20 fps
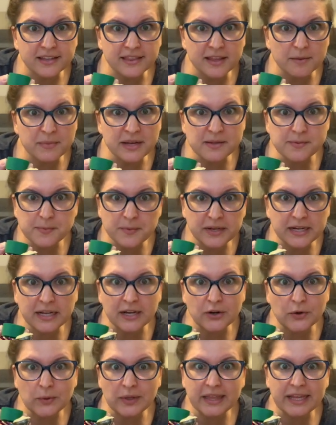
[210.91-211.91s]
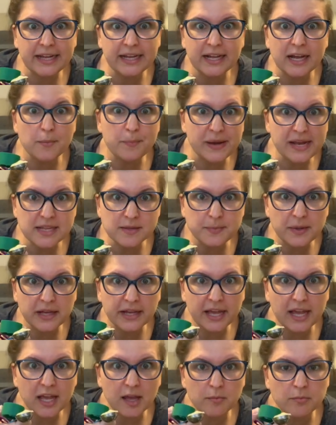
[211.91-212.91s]
That makes me want to go to like a baseball
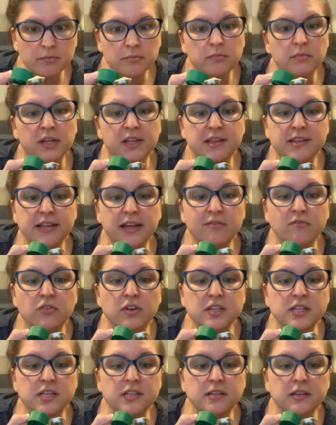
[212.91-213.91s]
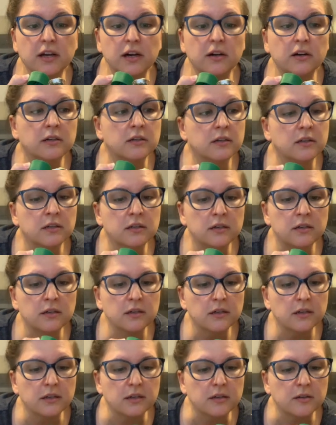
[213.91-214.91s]
game in San Francisco.
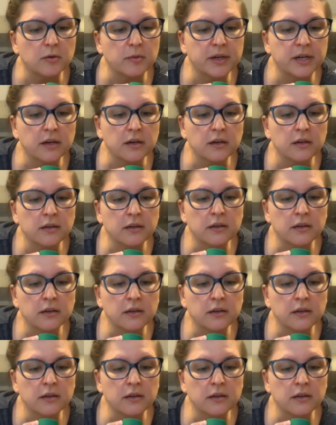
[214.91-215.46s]
Ugh, winter.